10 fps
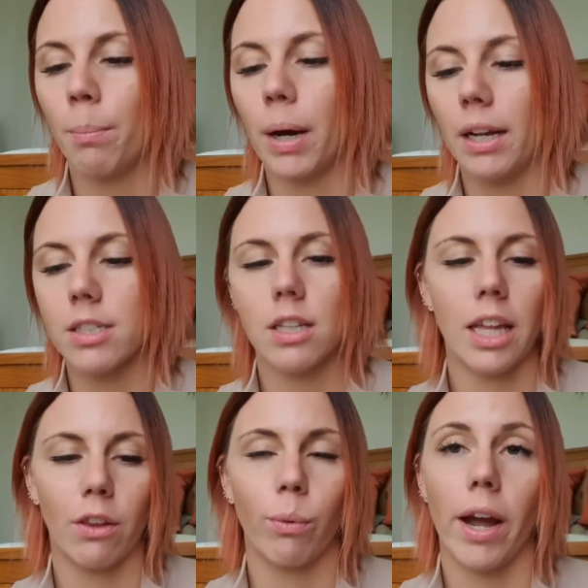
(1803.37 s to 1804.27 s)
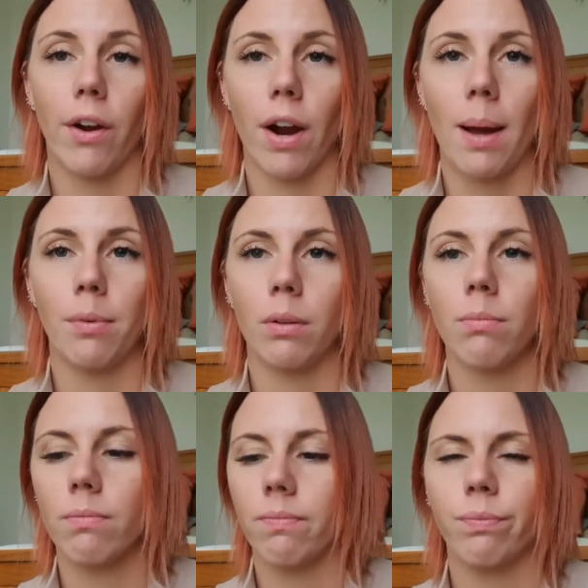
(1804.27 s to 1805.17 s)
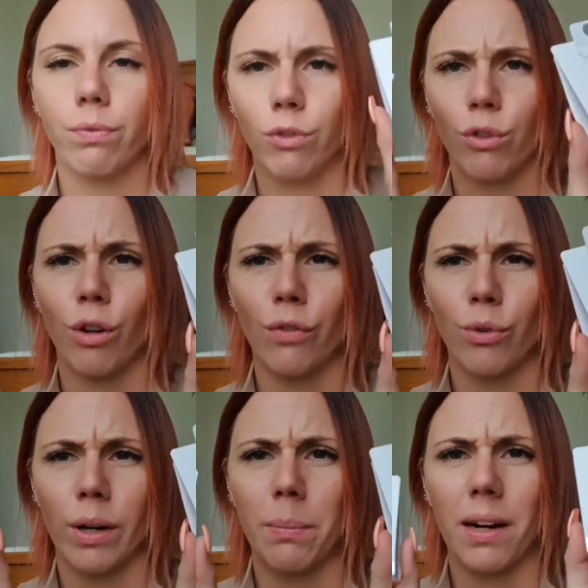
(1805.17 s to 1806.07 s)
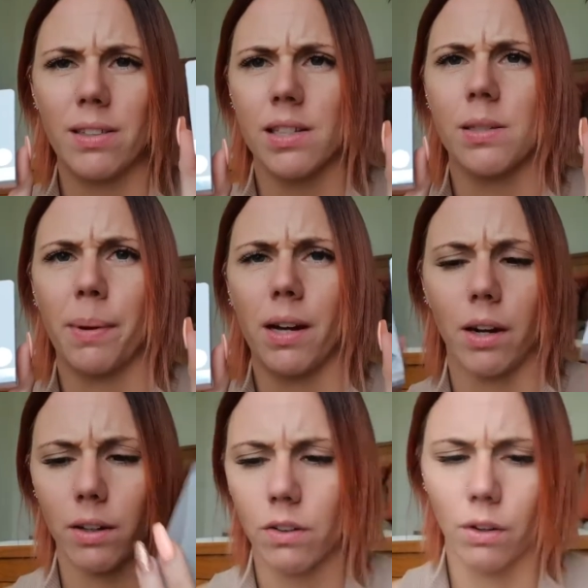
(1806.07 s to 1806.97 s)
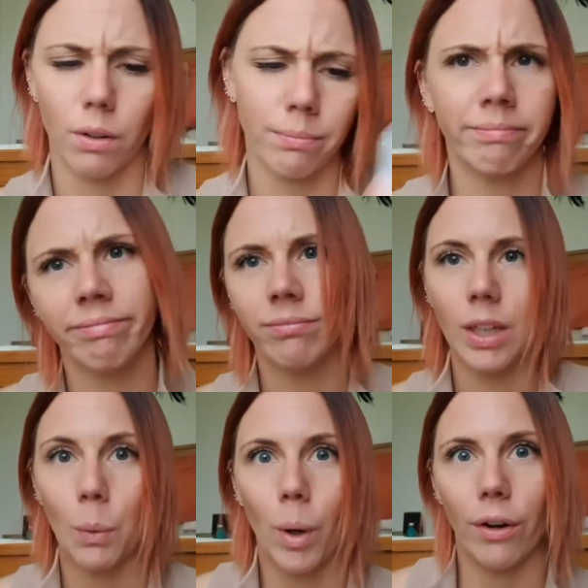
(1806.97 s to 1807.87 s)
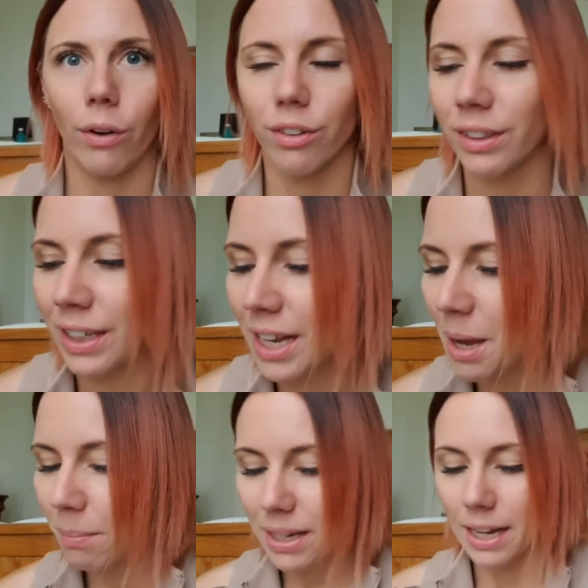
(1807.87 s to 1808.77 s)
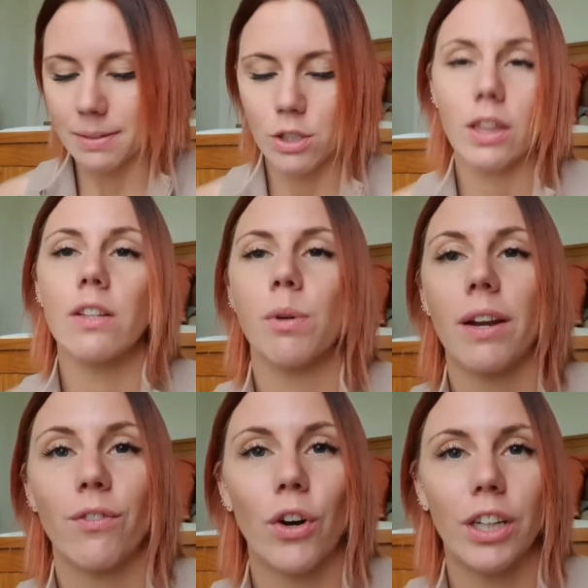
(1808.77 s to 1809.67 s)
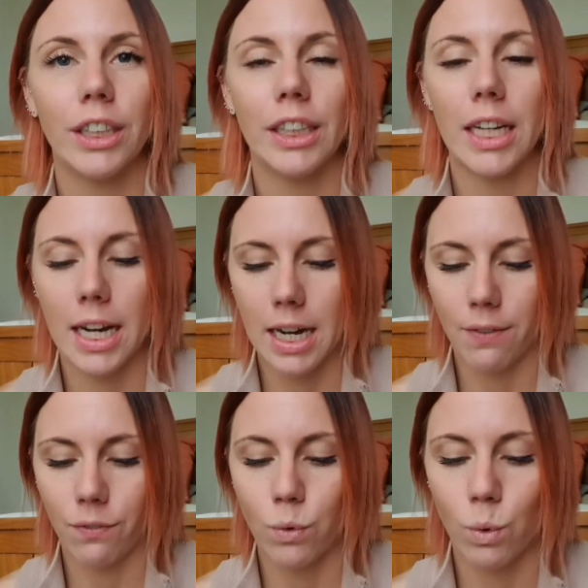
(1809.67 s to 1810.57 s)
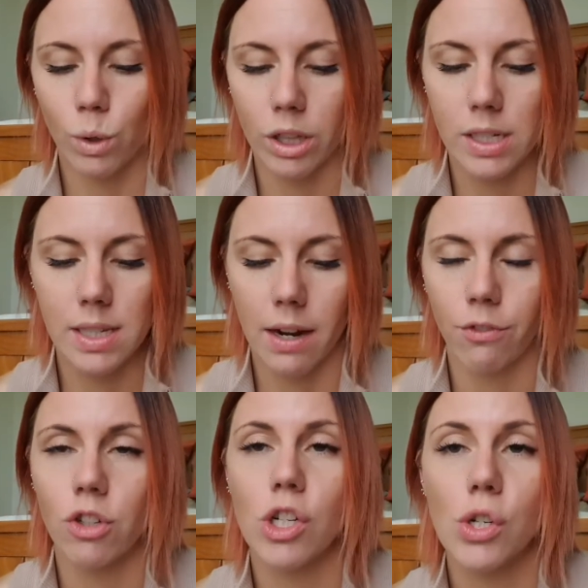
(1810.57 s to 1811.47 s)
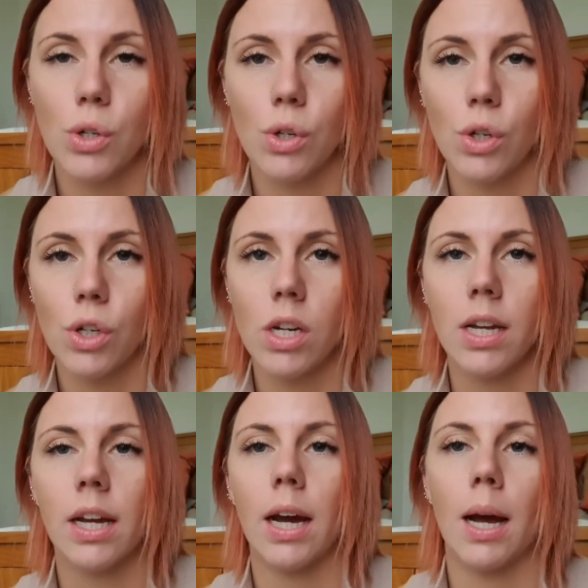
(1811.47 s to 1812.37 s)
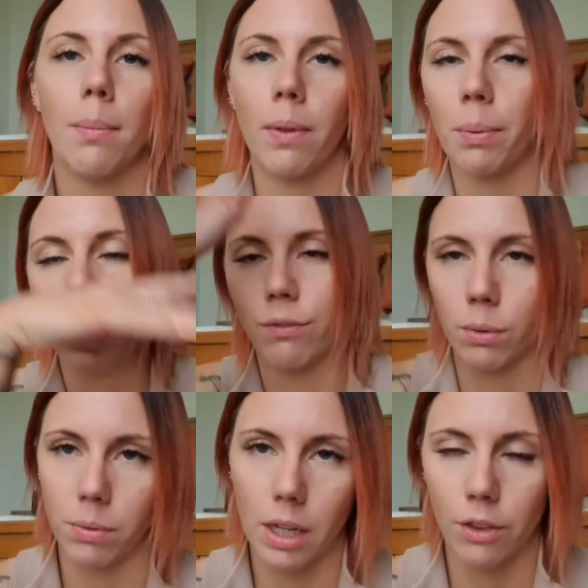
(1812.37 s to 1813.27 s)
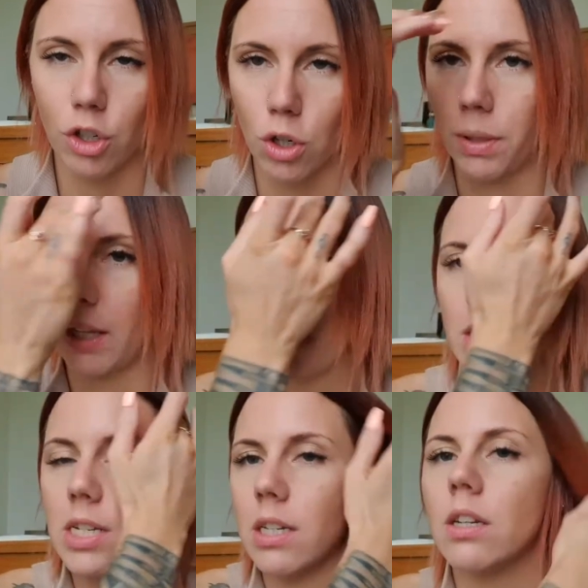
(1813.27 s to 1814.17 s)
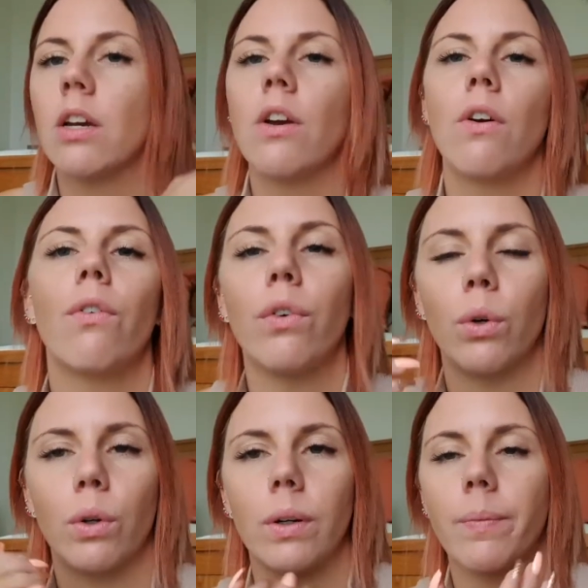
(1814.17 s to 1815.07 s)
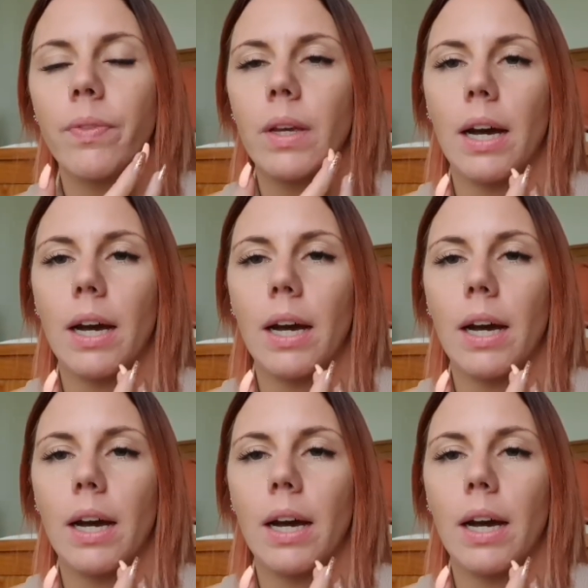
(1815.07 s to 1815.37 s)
but that's why I grabbed them. Two for $20, that's a bargain, so why not? But yeah, so that's what I've gotten for this afternoon, apart from the other shopping that we did for